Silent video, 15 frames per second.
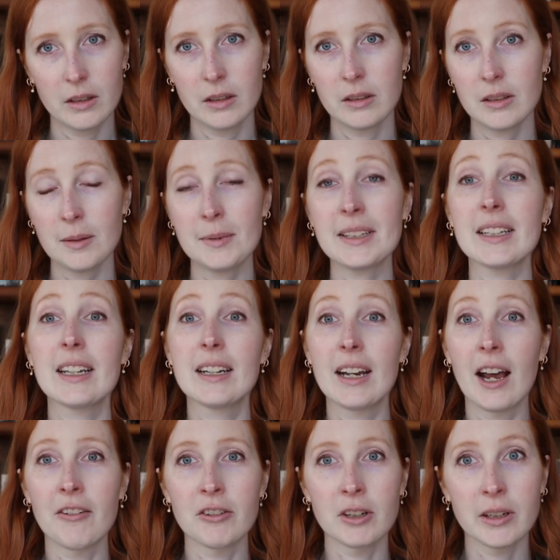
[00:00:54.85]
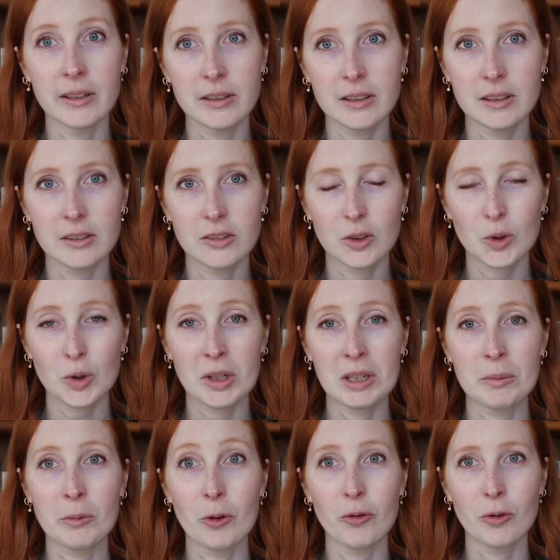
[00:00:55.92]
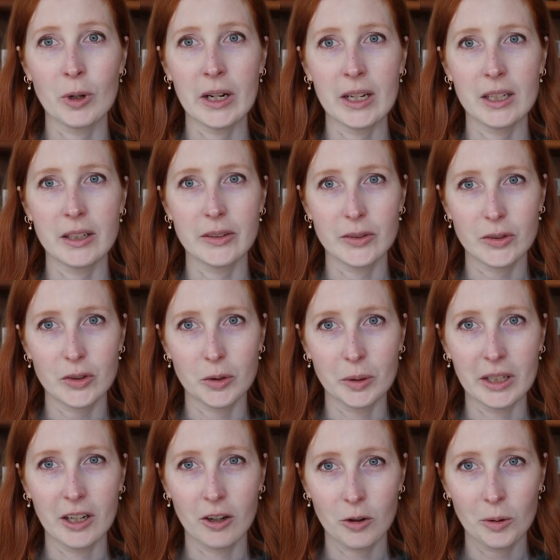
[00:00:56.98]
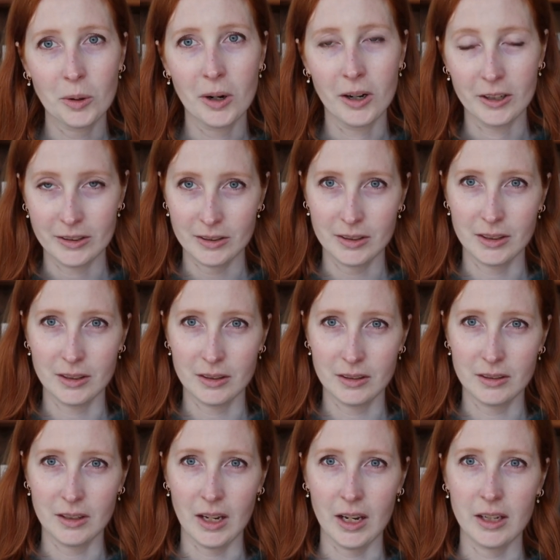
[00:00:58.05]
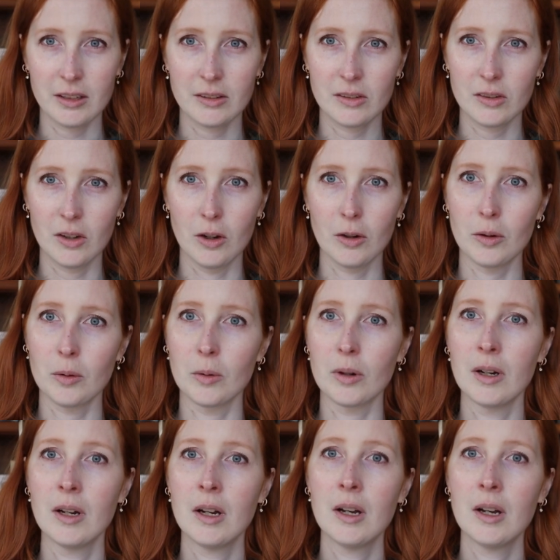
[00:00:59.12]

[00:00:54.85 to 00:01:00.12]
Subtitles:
seemingly never-ending stream of rain is doing across the state. So